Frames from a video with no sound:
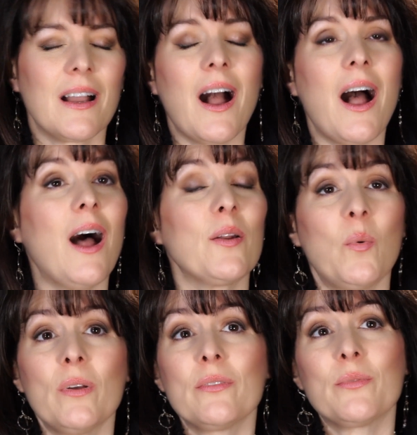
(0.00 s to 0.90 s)
God
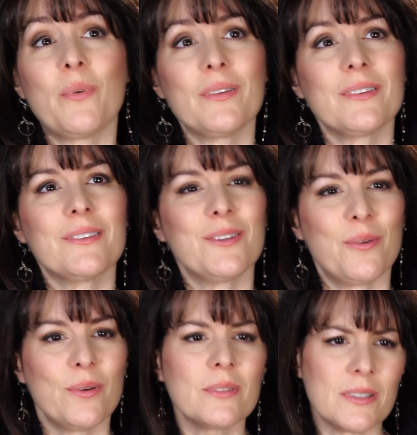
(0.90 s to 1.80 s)
was once
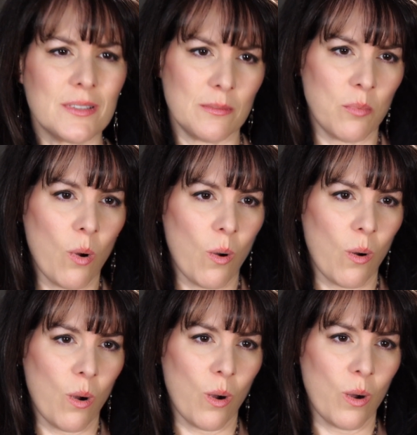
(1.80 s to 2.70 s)
your little
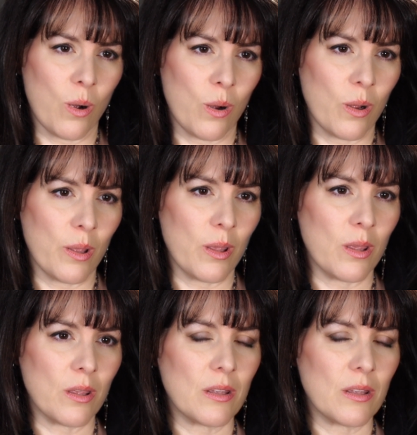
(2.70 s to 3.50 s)
boy.